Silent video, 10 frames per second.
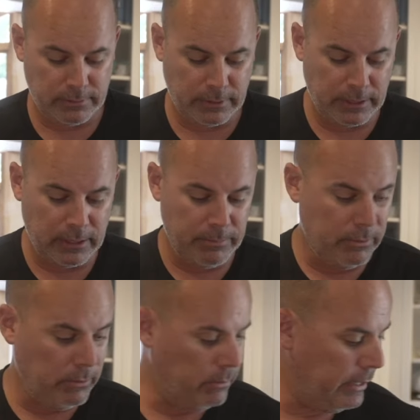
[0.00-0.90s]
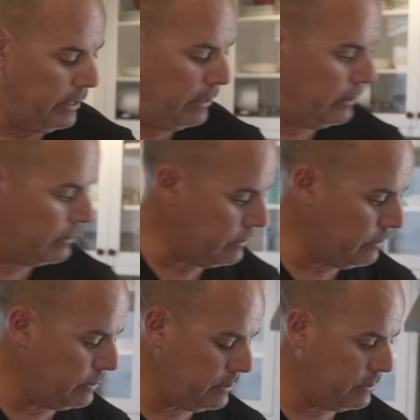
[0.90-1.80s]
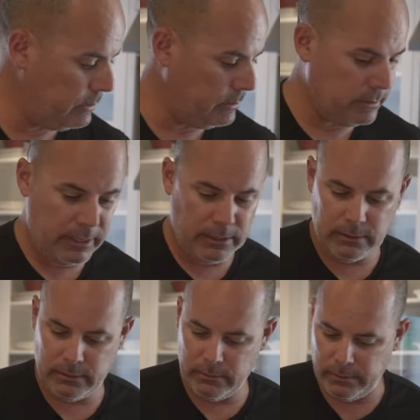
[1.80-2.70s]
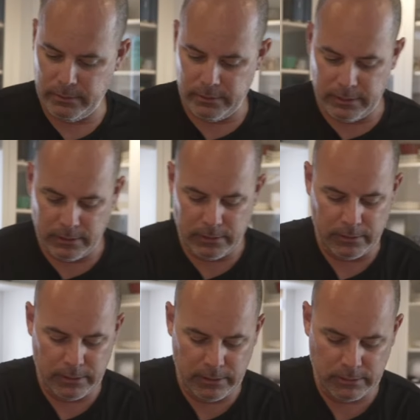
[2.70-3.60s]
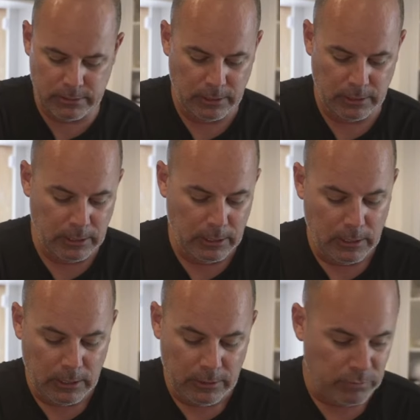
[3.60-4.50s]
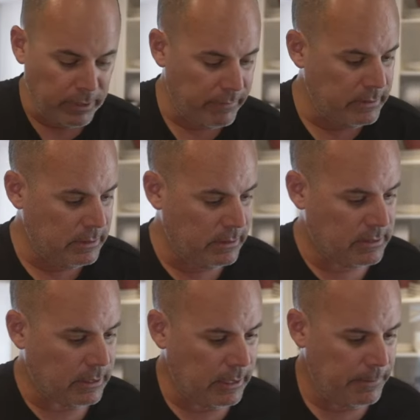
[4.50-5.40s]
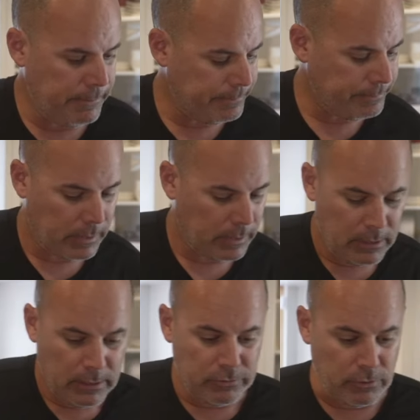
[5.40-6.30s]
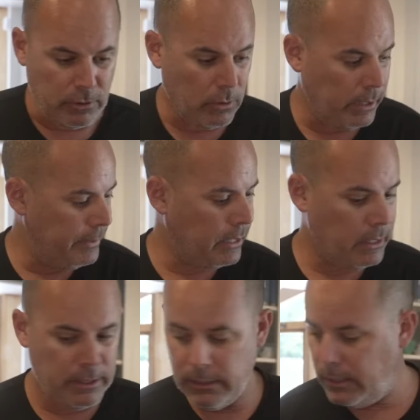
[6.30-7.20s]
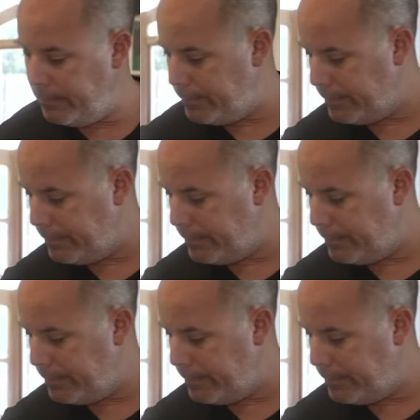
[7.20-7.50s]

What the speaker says: I got a bowl right here, so we'll just use that. I don't want to dirty another dish. So have that to the side. So I'm going to cut up